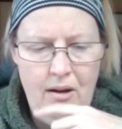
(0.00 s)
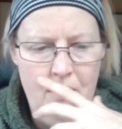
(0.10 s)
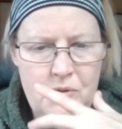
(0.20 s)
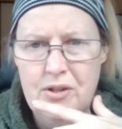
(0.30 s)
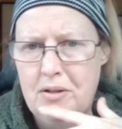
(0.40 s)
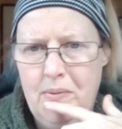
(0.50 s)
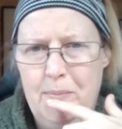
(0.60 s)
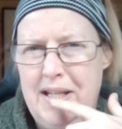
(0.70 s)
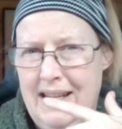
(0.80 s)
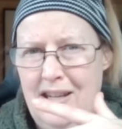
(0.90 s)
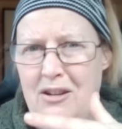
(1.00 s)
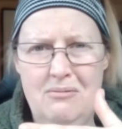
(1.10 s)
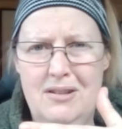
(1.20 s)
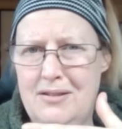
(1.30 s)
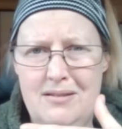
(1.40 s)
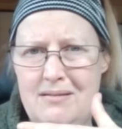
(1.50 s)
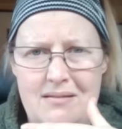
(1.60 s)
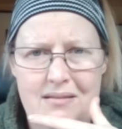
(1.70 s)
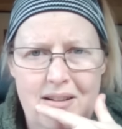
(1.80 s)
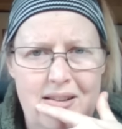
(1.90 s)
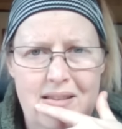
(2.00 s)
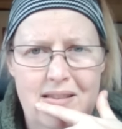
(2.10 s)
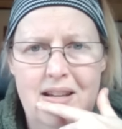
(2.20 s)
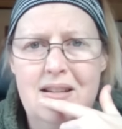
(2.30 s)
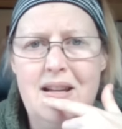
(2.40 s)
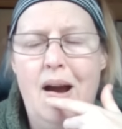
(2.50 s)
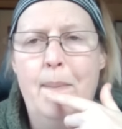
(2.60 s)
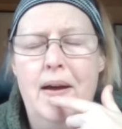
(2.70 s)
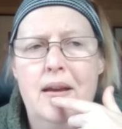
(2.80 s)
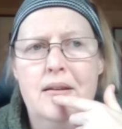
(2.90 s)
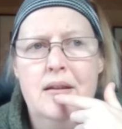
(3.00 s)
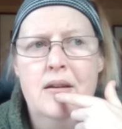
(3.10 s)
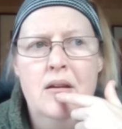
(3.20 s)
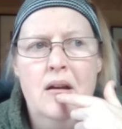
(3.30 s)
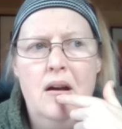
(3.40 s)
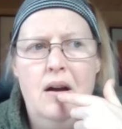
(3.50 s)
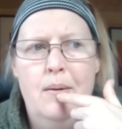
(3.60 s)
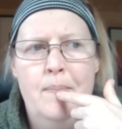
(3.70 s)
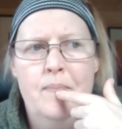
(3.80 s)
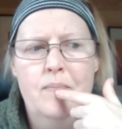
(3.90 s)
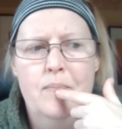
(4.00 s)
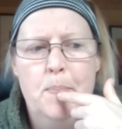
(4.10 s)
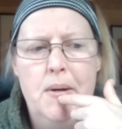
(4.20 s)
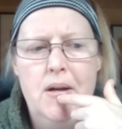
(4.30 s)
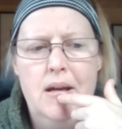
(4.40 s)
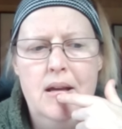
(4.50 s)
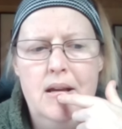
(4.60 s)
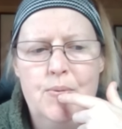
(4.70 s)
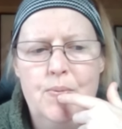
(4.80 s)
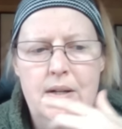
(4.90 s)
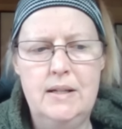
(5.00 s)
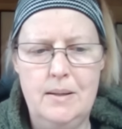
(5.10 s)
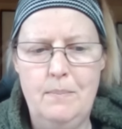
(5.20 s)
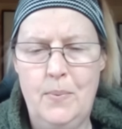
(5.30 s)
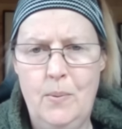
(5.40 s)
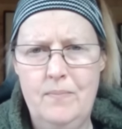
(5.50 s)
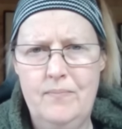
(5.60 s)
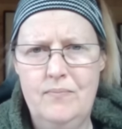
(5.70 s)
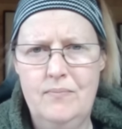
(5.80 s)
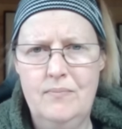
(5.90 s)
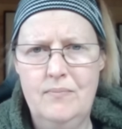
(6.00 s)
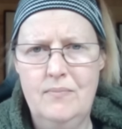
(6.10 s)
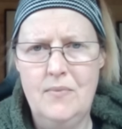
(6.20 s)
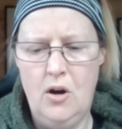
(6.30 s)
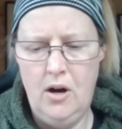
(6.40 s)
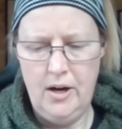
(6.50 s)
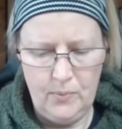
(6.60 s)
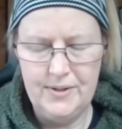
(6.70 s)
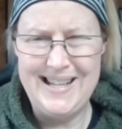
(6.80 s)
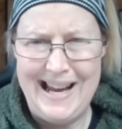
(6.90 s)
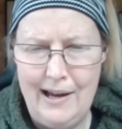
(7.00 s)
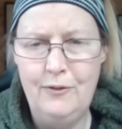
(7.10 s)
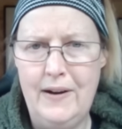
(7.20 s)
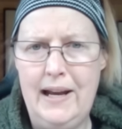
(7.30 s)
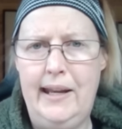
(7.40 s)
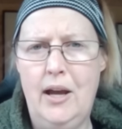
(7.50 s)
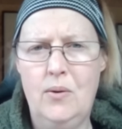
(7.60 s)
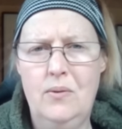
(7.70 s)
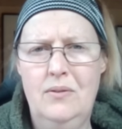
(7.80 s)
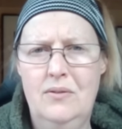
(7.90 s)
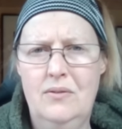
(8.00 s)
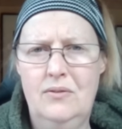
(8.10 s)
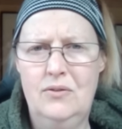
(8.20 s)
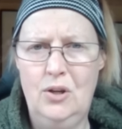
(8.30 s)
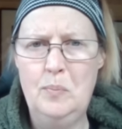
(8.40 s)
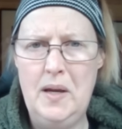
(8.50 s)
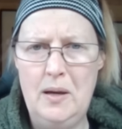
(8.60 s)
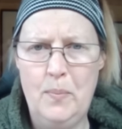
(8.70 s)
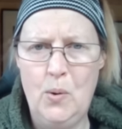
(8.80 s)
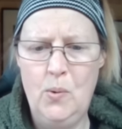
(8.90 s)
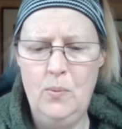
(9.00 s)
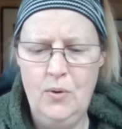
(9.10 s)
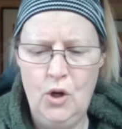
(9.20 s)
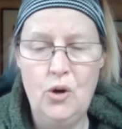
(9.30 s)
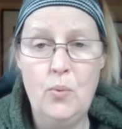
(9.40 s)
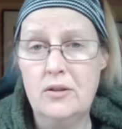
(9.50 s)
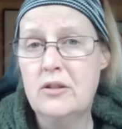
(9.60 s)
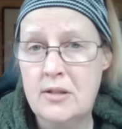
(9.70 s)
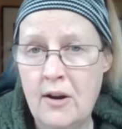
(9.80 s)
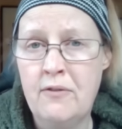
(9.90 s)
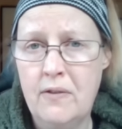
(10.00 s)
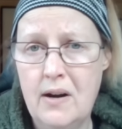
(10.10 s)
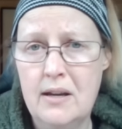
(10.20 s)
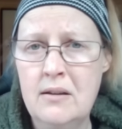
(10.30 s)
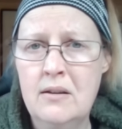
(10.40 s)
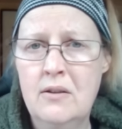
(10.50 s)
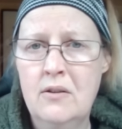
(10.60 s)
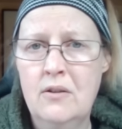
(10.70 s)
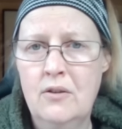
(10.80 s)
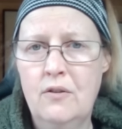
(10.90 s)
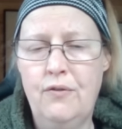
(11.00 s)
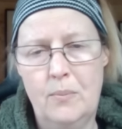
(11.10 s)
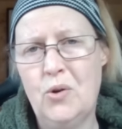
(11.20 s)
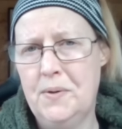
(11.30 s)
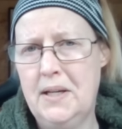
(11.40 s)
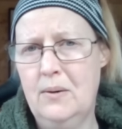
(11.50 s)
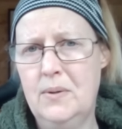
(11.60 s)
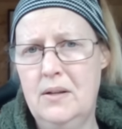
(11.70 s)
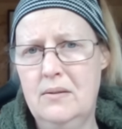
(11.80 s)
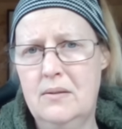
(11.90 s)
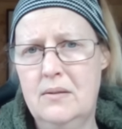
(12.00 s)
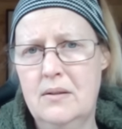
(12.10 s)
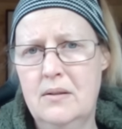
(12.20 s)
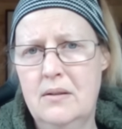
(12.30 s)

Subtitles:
I'm just going to update you as, like, things happen. But it's really simple. I want to add value to people who are suffering from chronic illness.